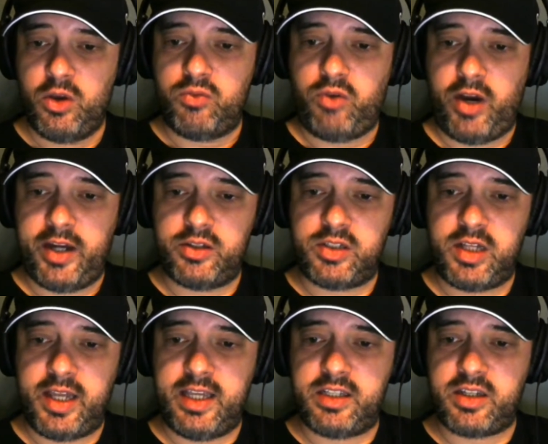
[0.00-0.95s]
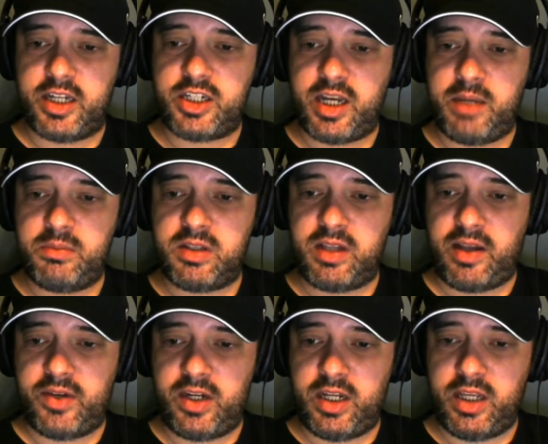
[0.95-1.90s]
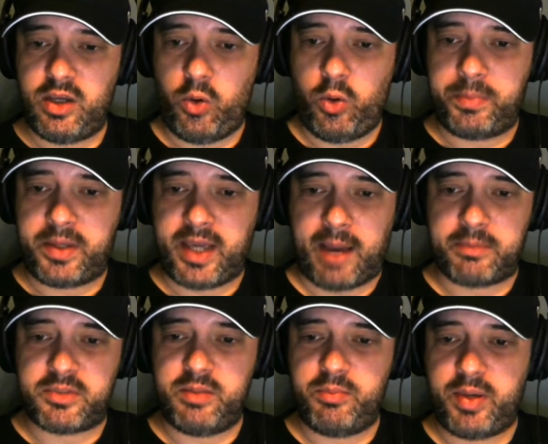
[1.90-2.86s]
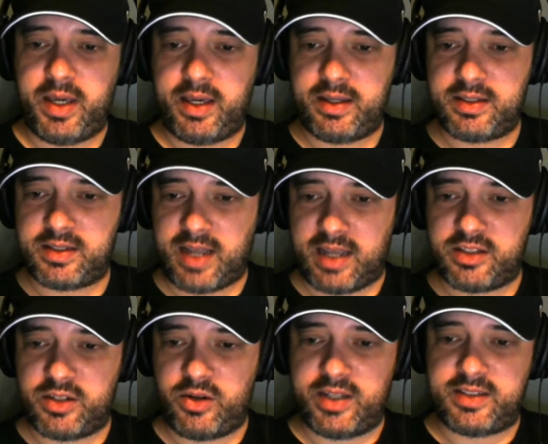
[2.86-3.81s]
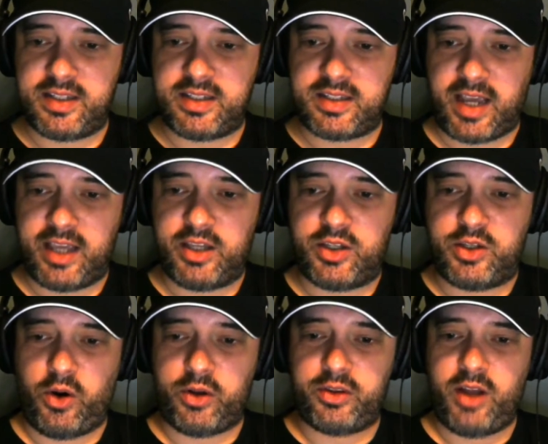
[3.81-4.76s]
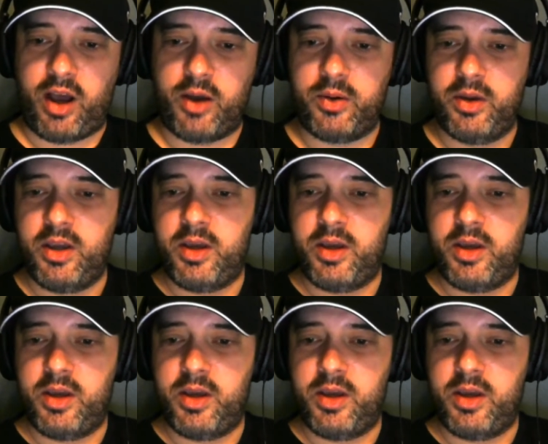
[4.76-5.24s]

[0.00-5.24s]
Rhinos Leeds. Hi James, loving the Orb captain pick. Stats and eye tests say, God no.